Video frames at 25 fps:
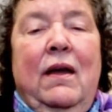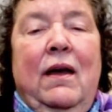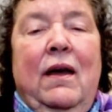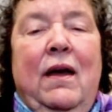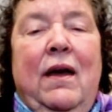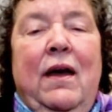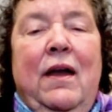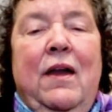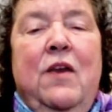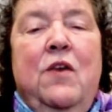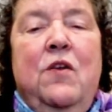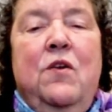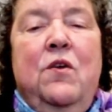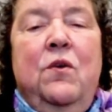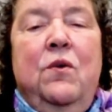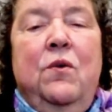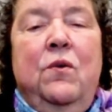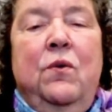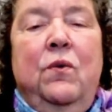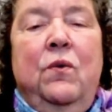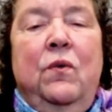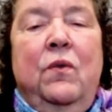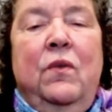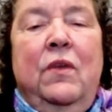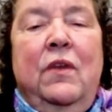I
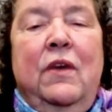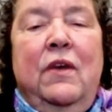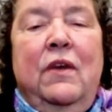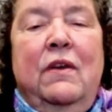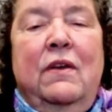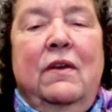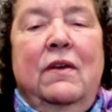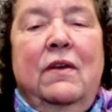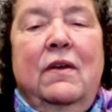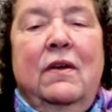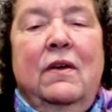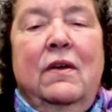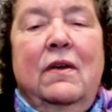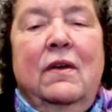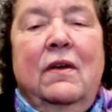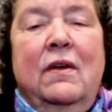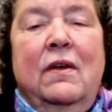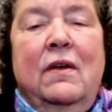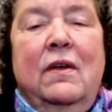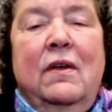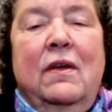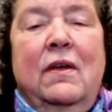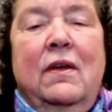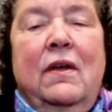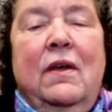knew that
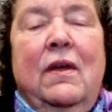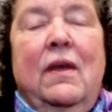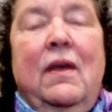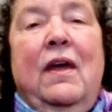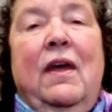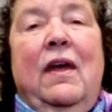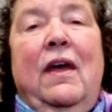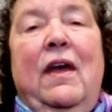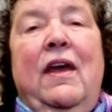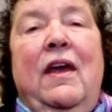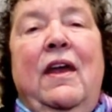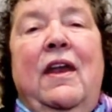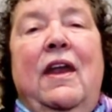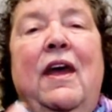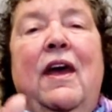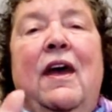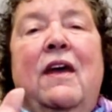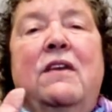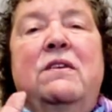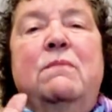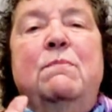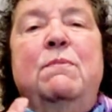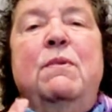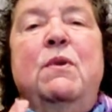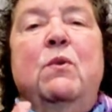it
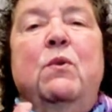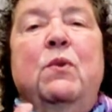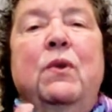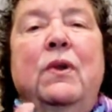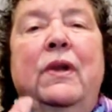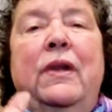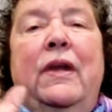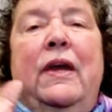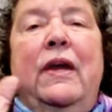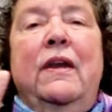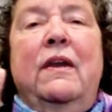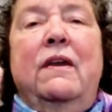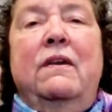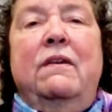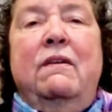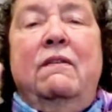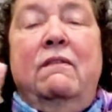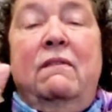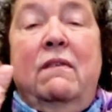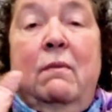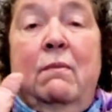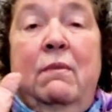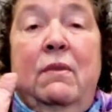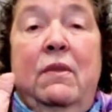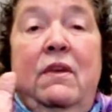had to be related to
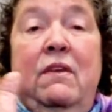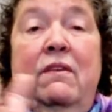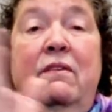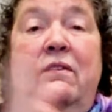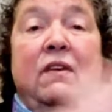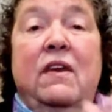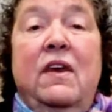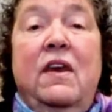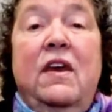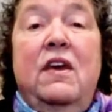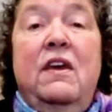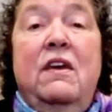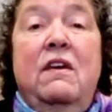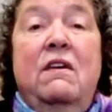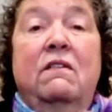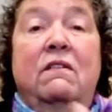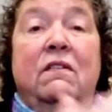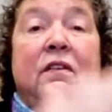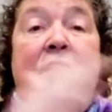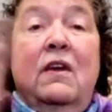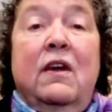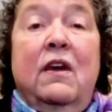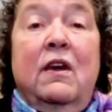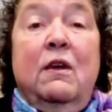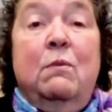some of these keys
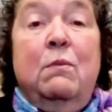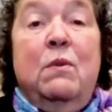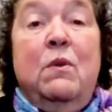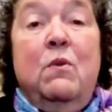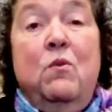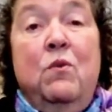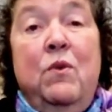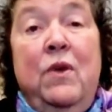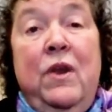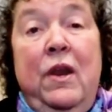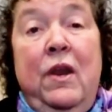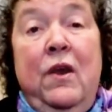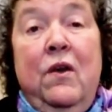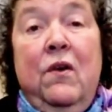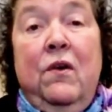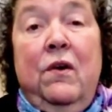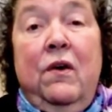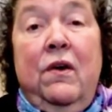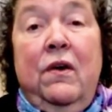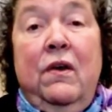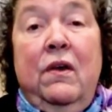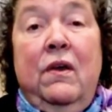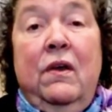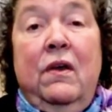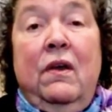that I had been reading
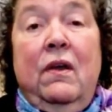on.